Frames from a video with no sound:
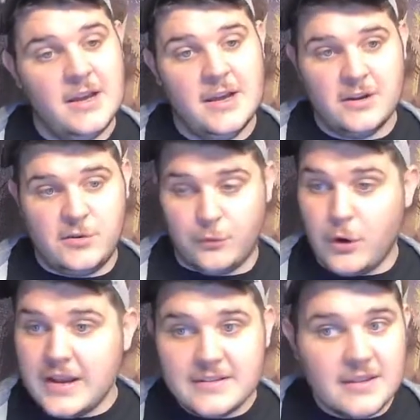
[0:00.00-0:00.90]

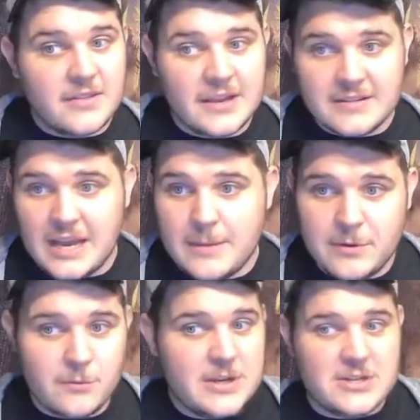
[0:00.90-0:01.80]
crazy things
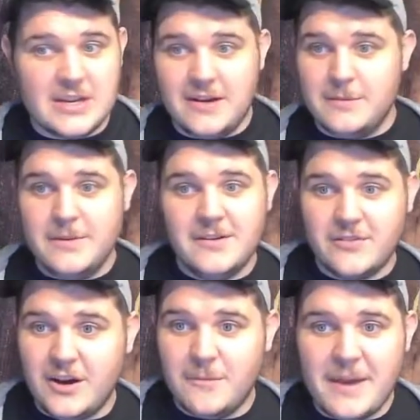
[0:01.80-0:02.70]
happen reaching out in the middle of
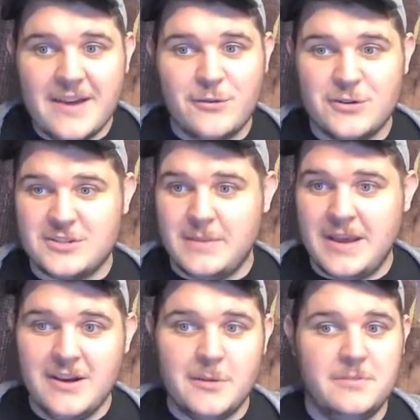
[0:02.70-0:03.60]
combat for some
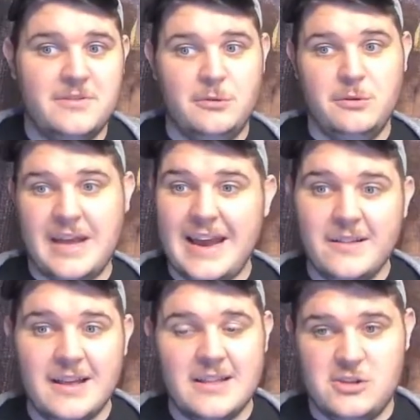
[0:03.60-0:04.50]
help to an
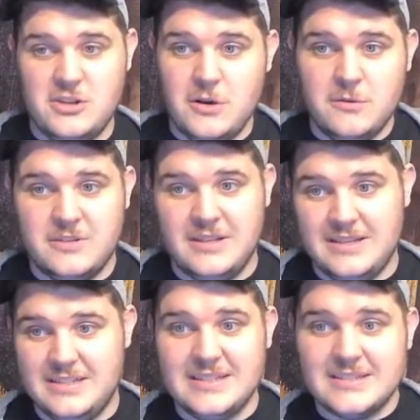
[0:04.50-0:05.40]
ally that you know is in
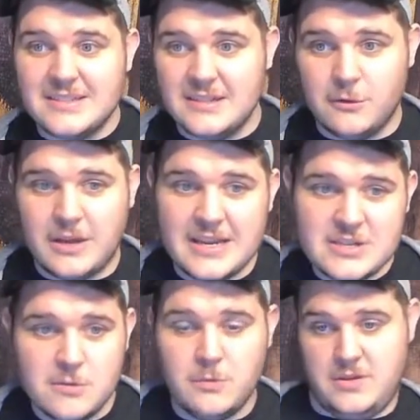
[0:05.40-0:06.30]
a distant
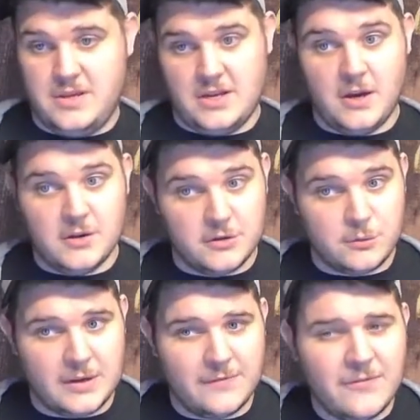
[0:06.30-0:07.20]
location within
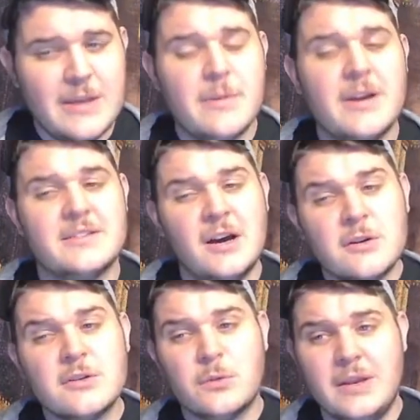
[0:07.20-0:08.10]
120 feet, because
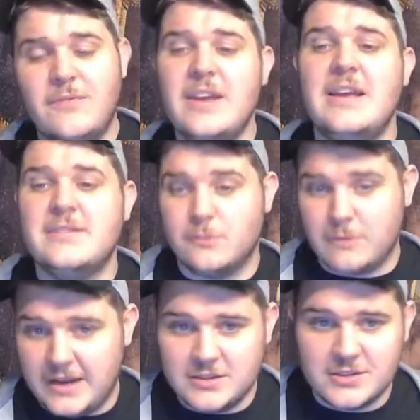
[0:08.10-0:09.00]
120 feet is the
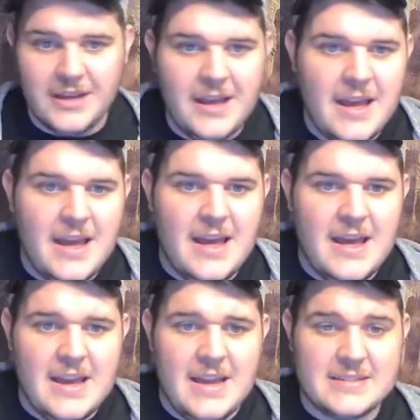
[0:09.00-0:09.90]
range.
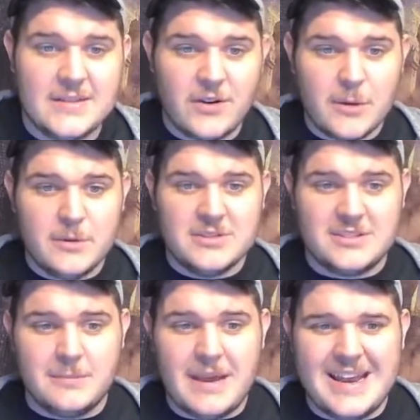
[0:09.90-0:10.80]
It's a verbal,
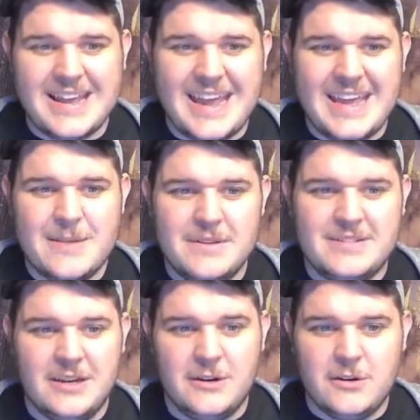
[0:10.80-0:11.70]
somatic, and
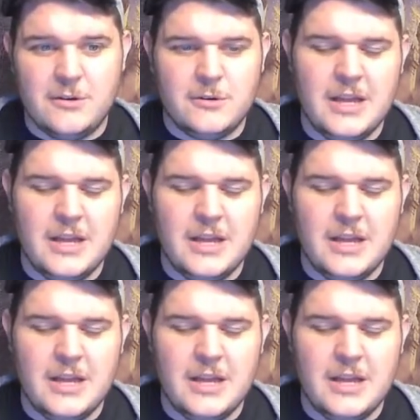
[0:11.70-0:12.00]
material.